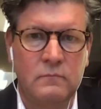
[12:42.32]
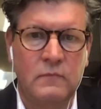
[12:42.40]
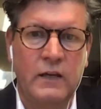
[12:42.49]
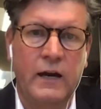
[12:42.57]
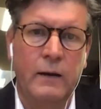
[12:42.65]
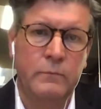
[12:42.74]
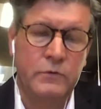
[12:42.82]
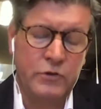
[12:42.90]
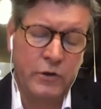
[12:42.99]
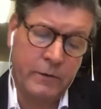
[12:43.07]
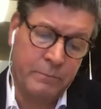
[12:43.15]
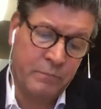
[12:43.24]
Yeah,
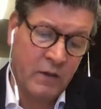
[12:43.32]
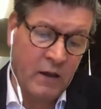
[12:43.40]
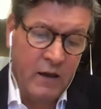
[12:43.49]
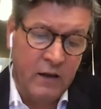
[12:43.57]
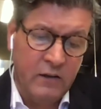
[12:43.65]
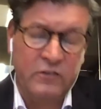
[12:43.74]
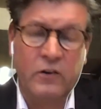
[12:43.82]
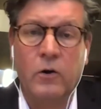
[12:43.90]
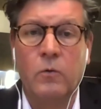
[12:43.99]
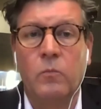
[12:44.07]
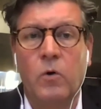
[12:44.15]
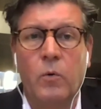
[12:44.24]
sure.
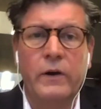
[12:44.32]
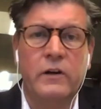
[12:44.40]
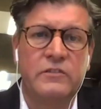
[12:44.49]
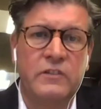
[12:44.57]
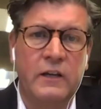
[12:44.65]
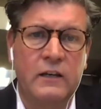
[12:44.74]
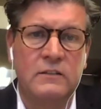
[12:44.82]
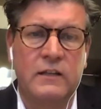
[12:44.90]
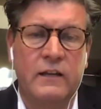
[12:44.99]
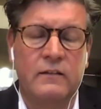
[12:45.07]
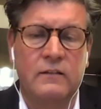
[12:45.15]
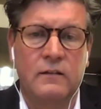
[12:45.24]
So what we are seeing is
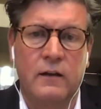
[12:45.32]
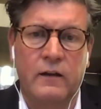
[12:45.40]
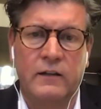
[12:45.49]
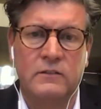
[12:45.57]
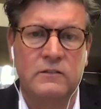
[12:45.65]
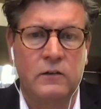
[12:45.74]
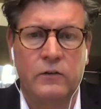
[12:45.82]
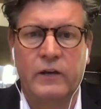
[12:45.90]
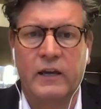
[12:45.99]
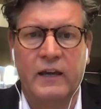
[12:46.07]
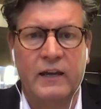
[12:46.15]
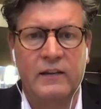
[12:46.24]
that clients are
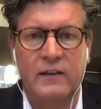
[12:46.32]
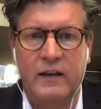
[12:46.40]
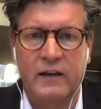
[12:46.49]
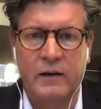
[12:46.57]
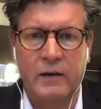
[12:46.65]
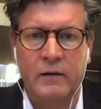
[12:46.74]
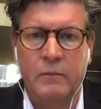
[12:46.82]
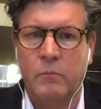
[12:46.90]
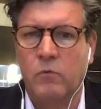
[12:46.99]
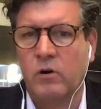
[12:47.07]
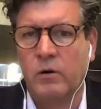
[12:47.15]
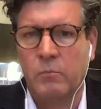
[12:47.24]
looking at data
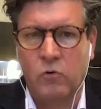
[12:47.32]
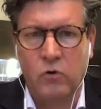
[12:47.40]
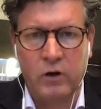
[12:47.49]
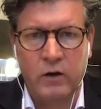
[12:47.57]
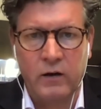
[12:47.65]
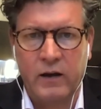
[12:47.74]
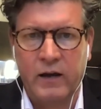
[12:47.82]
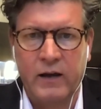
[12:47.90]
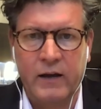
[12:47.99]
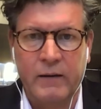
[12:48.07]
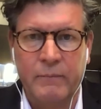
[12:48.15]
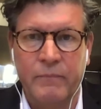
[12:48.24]
more and more.
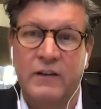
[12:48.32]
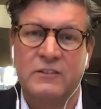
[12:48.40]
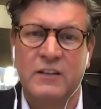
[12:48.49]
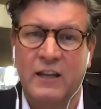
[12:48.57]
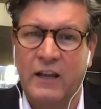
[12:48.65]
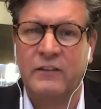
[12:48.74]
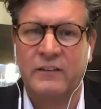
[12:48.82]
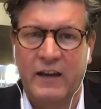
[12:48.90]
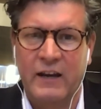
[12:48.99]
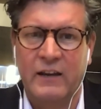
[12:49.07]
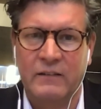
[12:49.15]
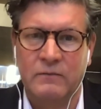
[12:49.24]
There's a lot of
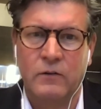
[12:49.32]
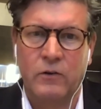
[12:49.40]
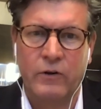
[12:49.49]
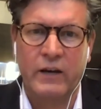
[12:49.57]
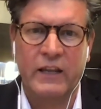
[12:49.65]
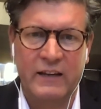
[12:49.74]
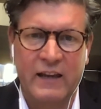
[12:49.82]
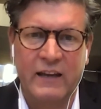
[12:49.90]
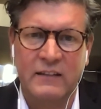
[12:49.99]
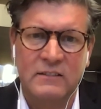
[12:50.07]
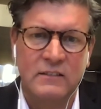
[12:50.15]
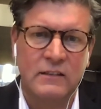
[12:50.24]
data already at
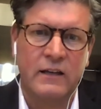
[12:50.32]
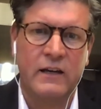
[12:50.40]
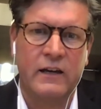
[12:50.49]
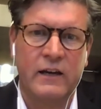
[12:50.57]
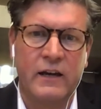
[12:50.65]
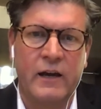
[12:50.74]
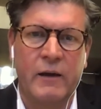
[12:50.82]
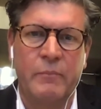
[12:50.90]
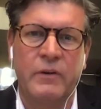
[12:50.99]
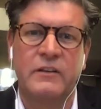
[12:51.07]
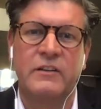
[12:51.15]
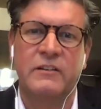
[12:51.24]
hand,
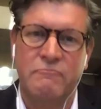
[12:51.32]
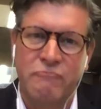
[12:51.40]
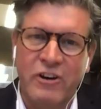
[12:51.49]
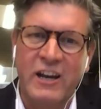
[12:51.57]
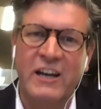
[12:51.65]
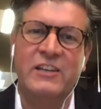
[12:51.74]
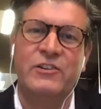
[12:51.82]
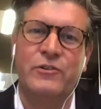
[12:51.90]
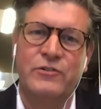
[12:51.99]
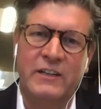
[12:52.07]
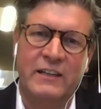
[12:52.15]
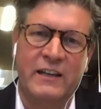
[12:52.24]
but really
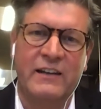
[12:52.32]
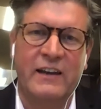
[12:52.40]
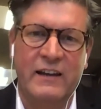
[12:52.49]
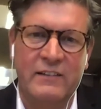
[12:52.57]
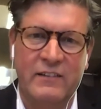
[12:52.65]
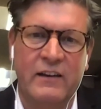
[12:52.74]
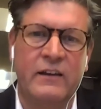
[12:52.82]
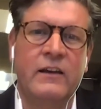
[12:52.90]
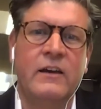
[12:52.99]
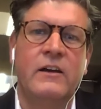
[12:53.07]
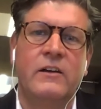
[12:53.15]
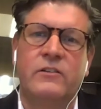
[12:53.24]
using that data
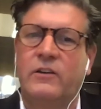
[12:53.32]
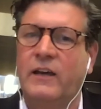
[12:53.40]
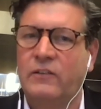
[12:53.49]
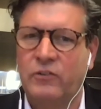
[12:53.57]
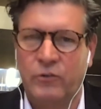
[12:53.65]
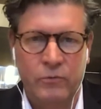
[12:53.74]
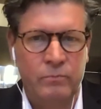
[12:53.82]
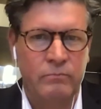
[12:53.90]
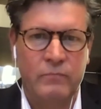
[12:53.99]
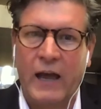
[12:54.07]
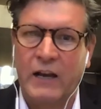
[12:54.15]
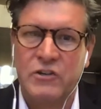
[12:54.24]
to get to
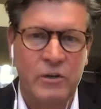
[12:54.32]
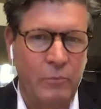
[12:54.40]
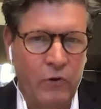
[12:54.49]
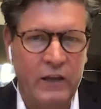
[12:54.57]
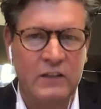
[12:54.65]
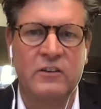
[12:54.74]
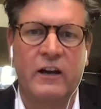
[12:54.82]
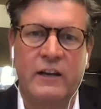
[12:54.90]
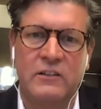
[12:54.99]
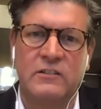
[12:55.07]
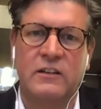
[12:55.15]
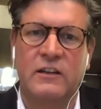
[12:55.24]
actionable
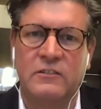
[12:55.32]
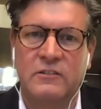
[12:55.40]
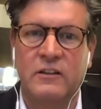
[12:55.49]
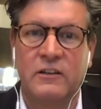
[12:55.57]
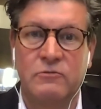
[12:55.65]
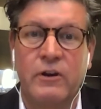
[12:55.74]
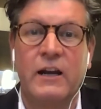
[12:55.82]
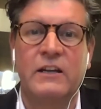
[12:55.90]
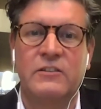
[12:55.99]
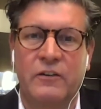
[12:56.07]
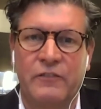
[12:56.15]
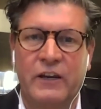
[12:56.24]
insights is
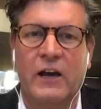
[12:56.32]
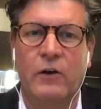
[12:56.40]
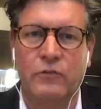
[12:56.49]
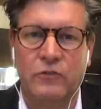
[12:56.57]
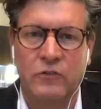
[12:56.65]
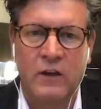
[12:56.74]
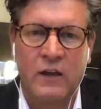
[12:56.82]
really something else.